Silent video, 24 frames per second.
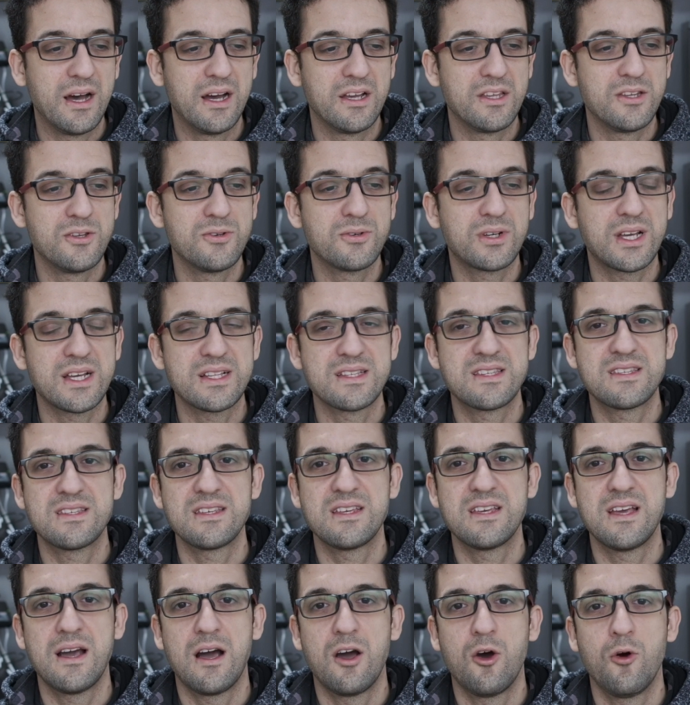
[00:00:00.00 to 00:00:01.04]
you can
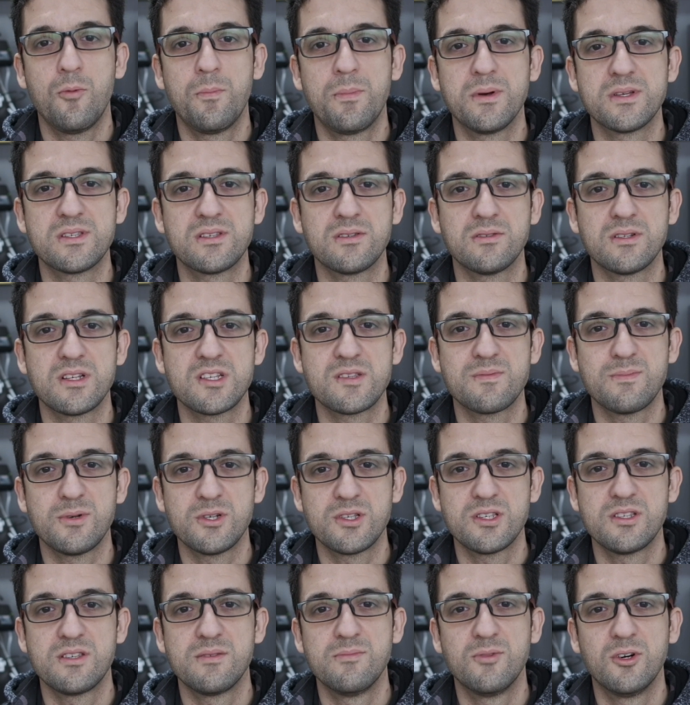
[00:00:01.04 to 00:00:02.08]
see, I hope as soon as
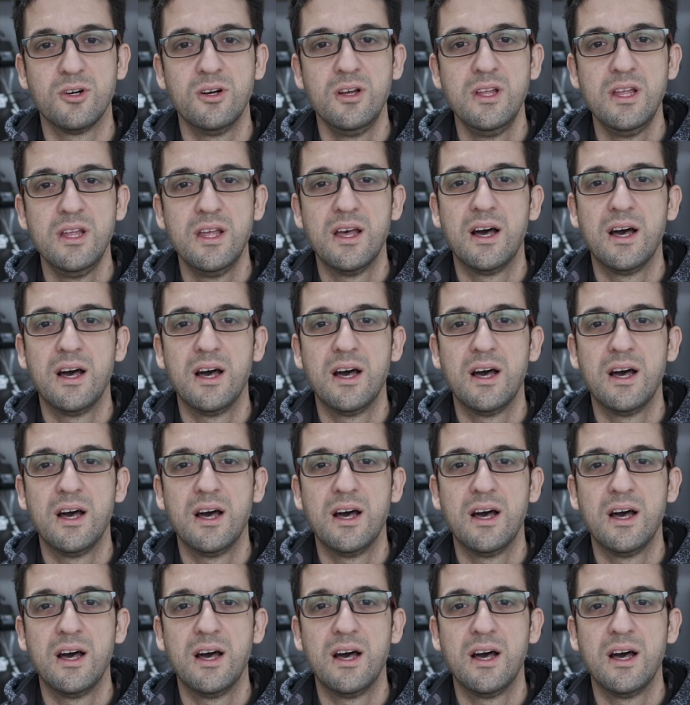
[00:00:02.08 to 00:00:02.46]
possible,